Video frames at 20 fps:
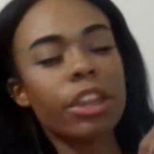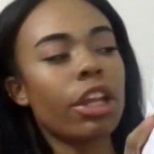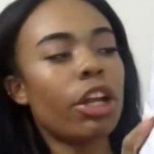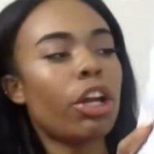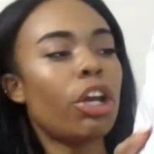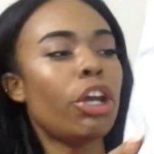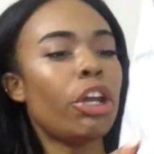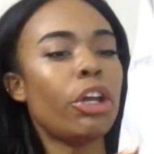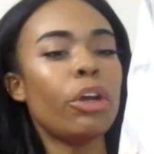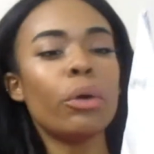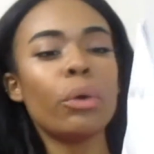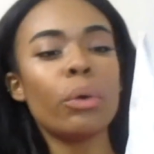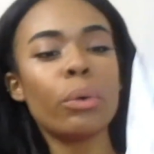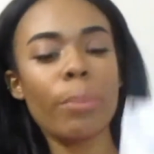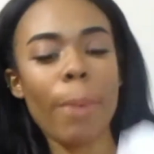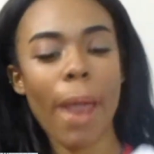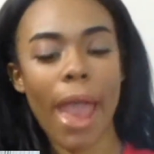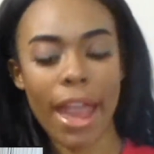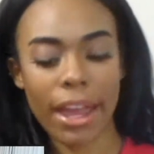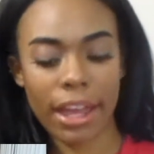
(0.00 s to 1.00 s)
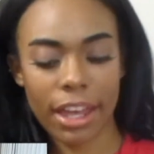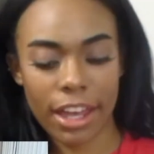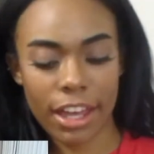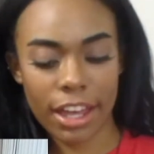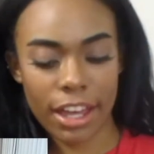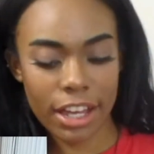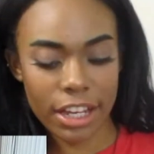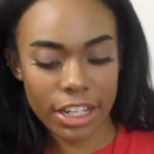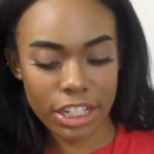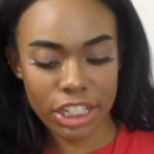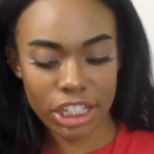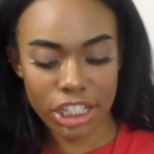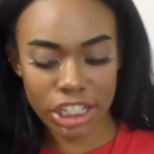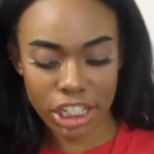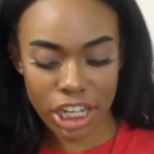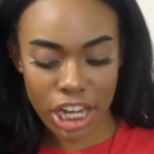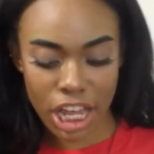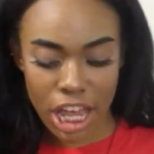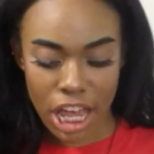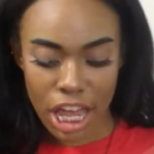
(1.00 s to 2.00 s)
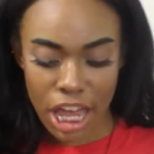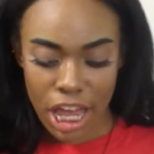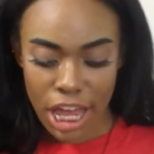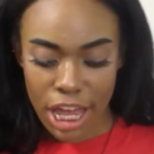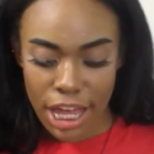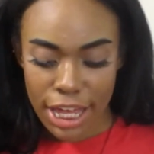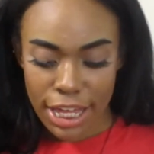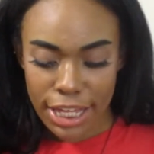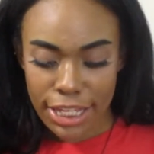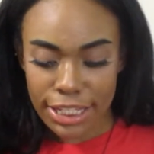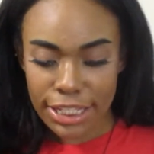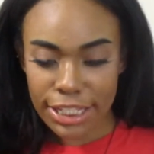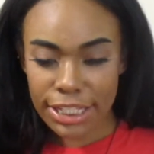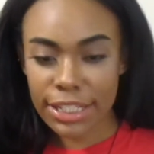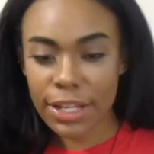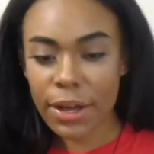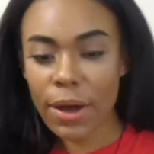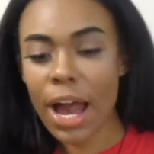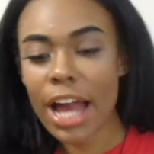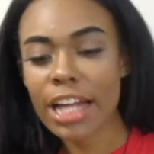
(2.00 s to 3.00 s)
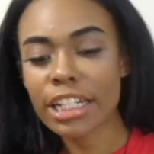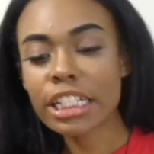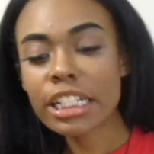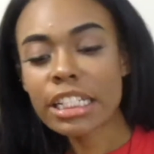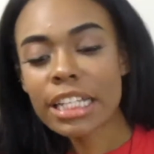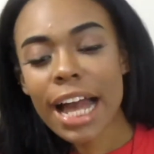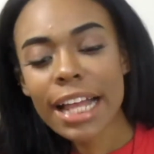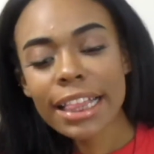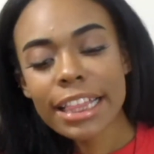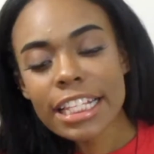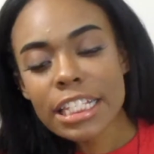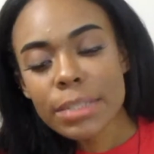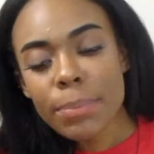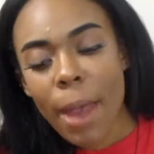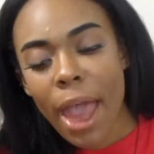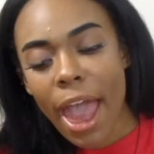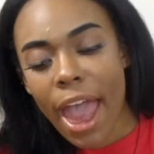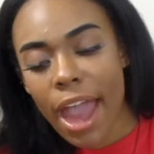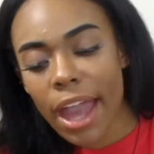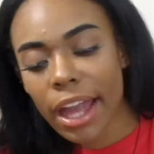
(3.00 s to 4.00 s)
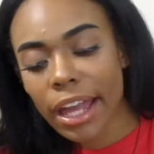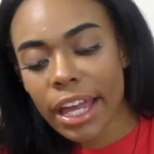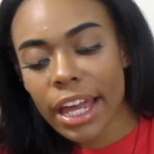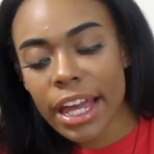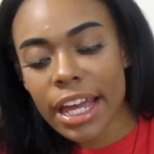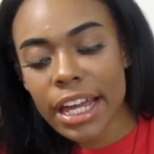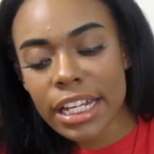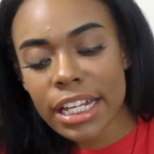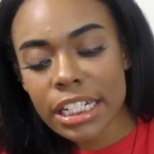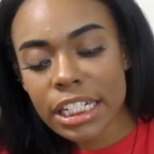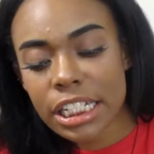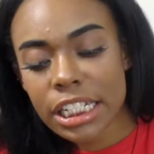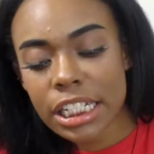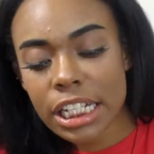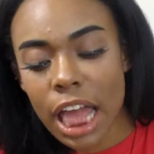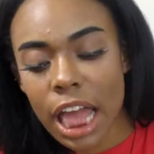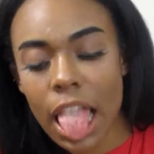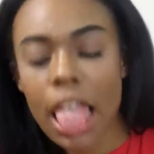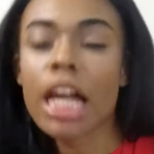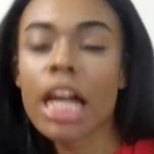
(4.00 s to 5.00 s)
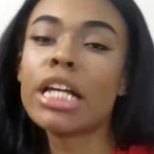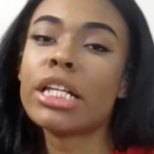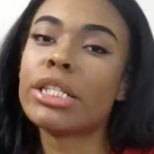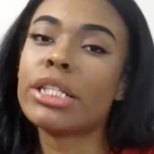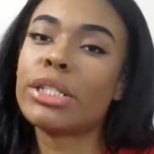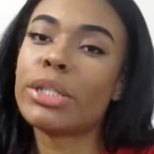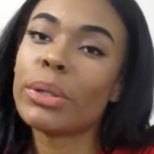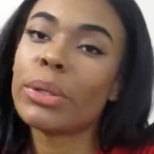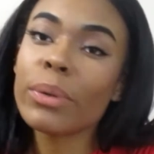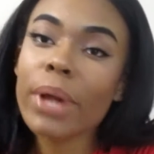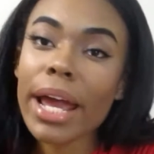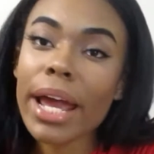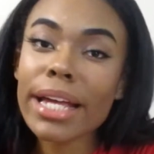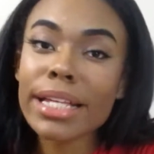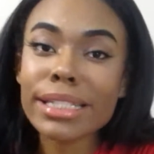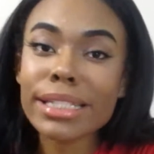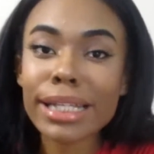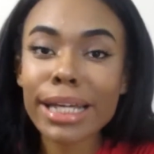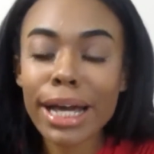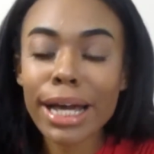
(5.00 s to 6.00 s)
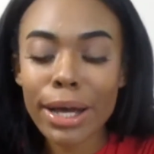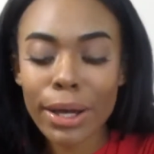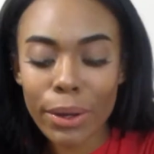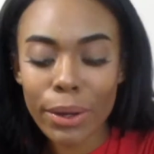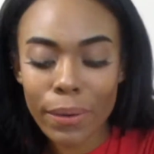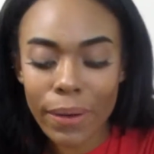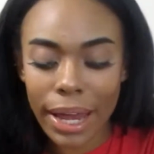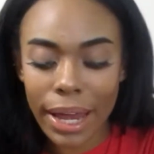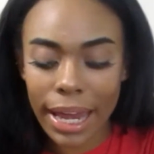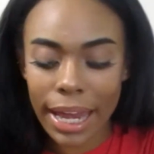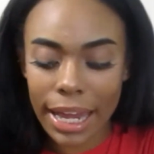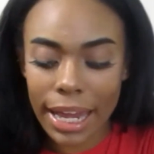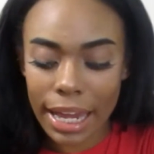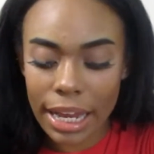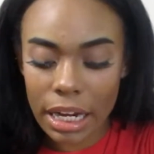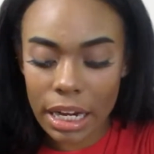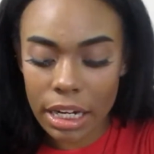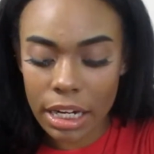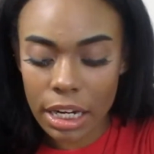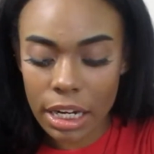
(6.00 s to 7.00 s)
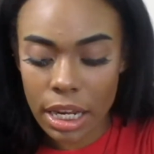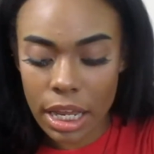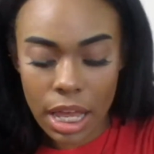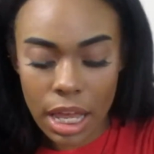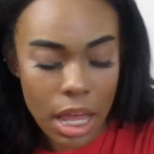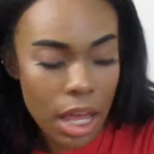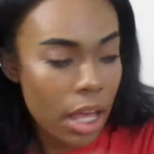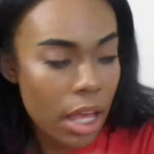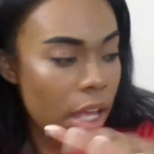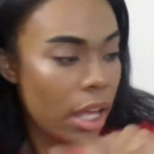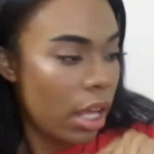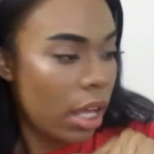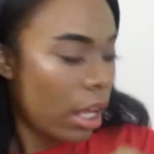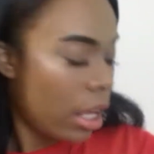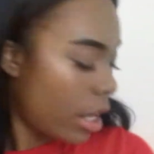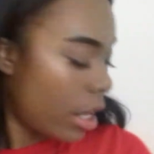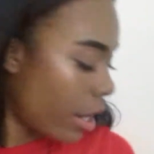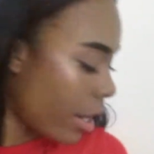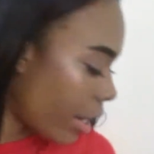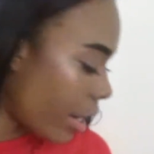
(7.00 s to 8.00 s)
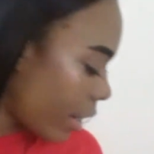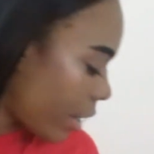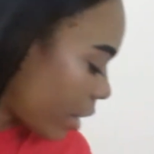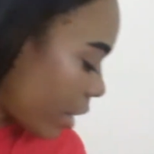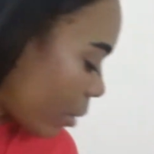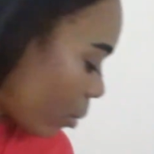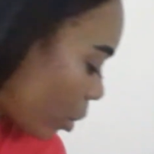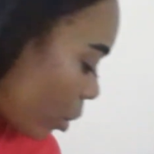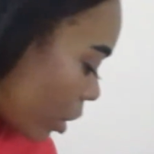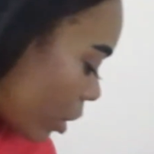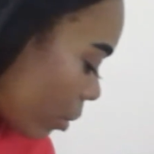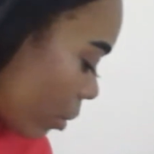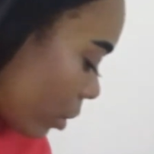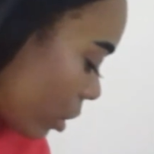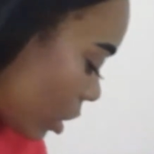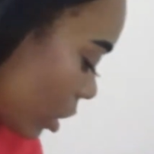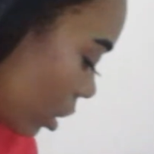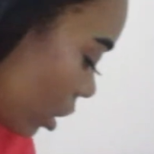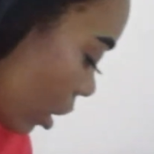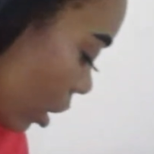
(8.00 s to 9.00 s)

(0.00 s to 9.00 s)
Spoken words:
the new package. So I just got this package 2 days ago, and all right, here we go.